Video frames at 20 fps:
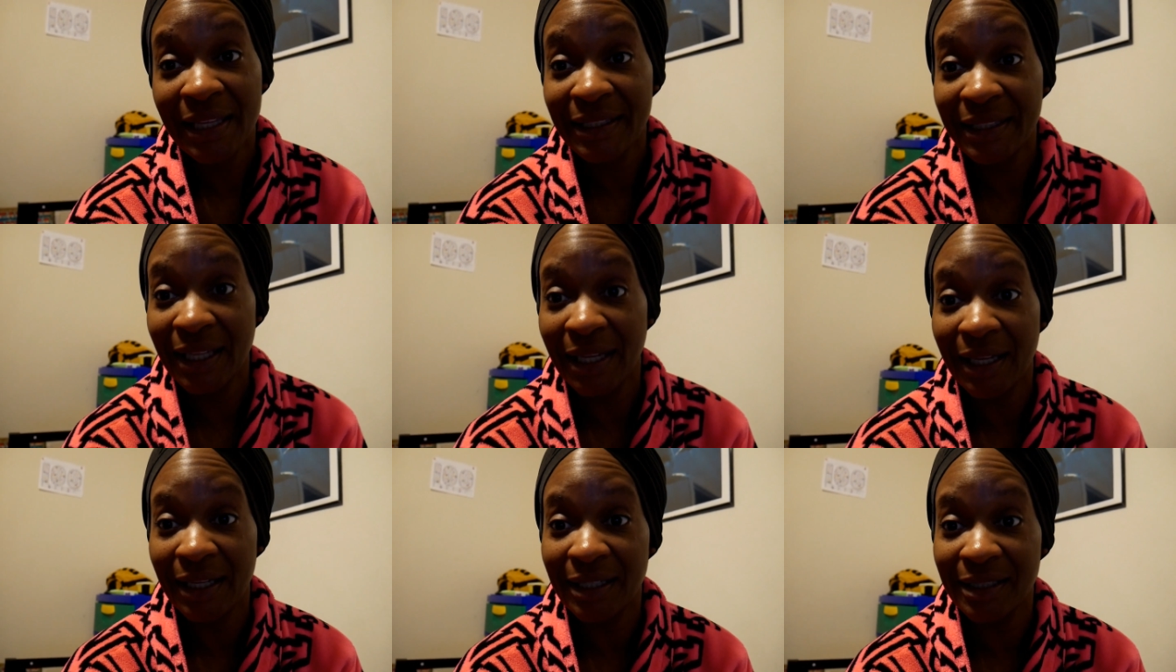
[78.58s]

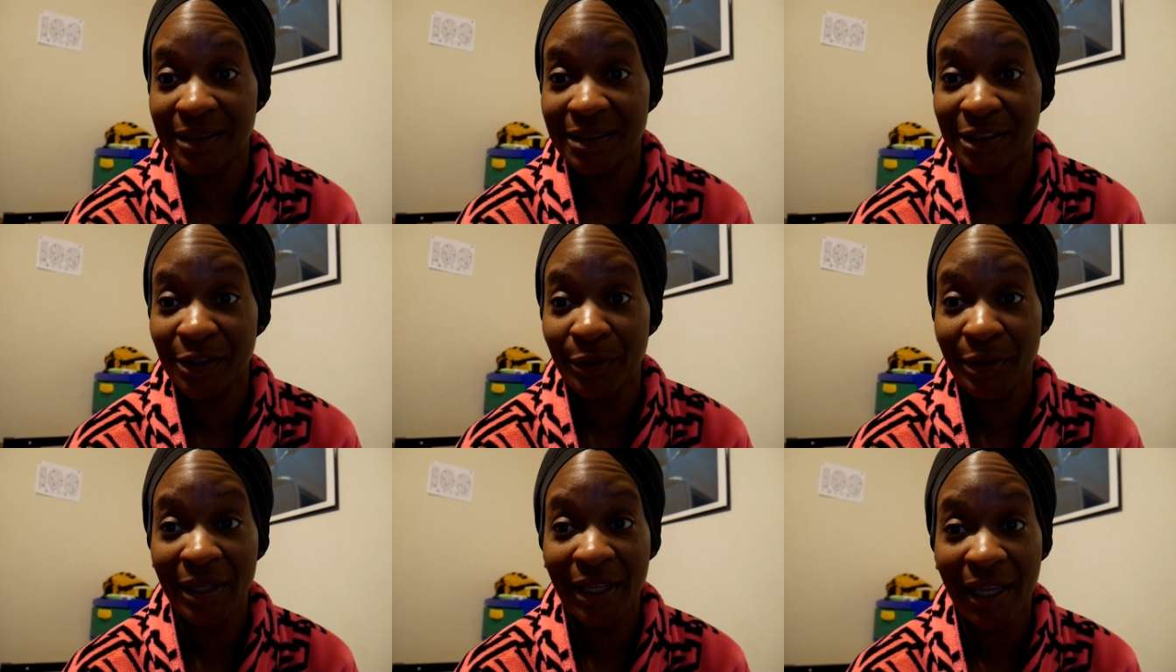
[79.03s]
Yeah,
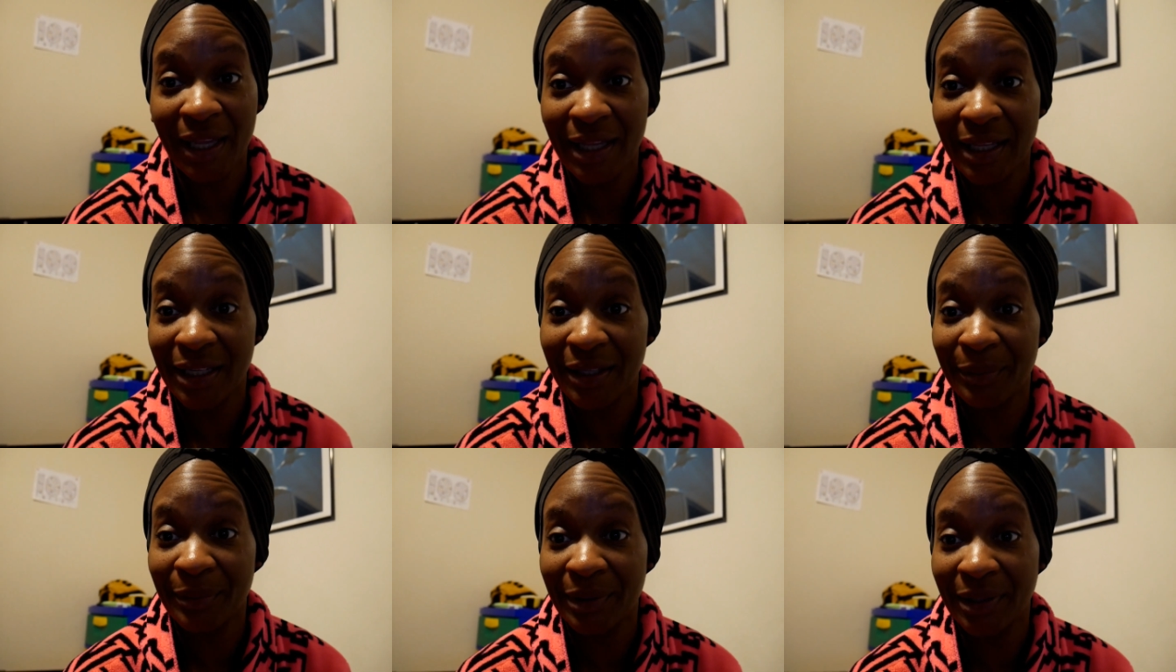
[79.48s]
so he
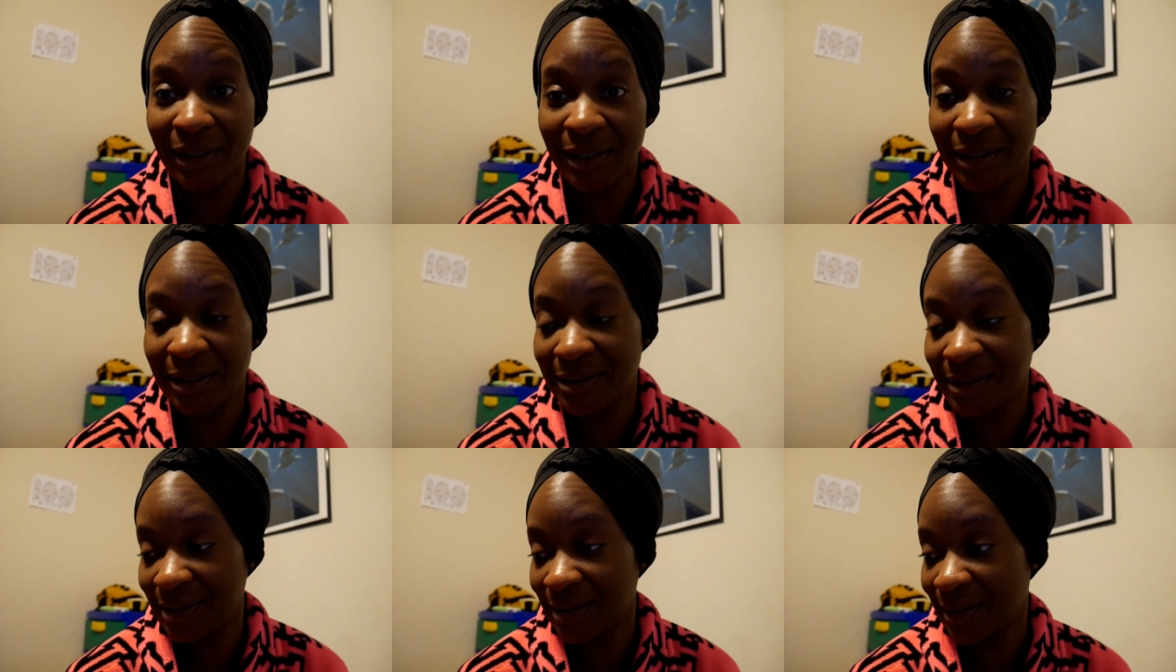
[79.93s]
had a really
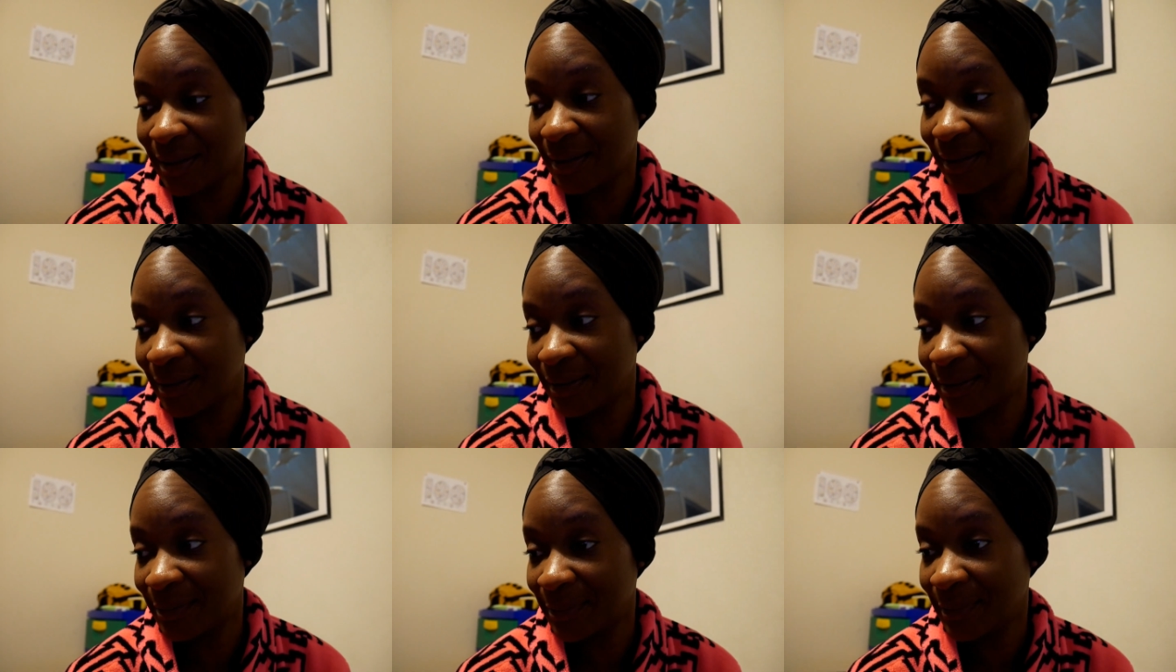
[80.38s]
good
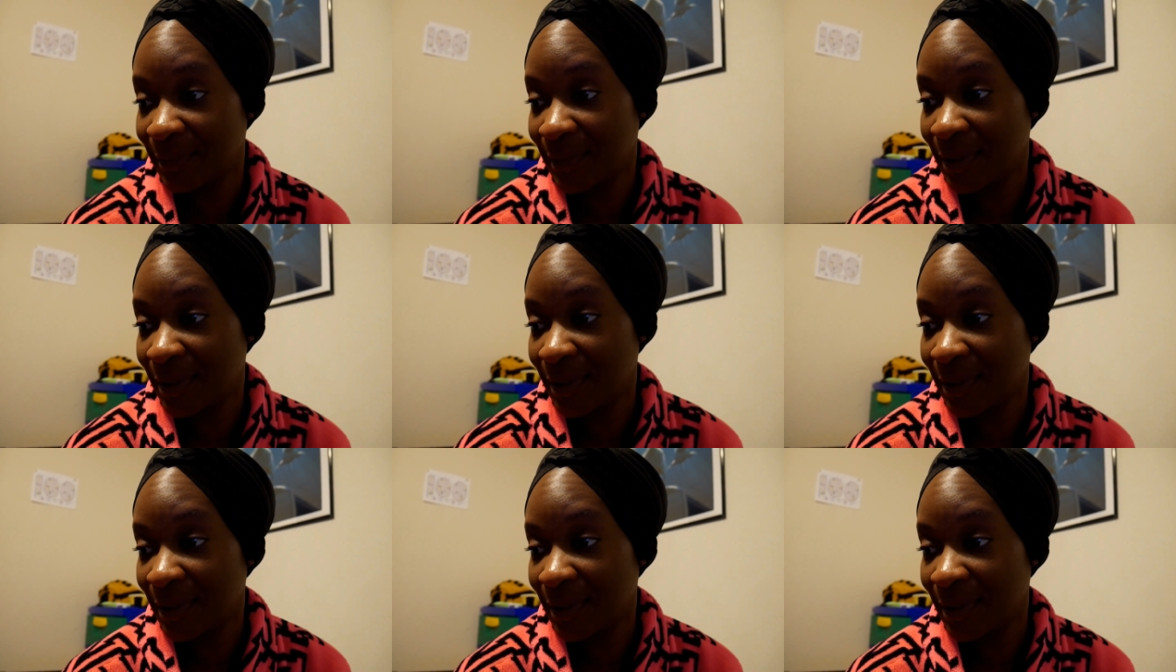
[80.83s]
time.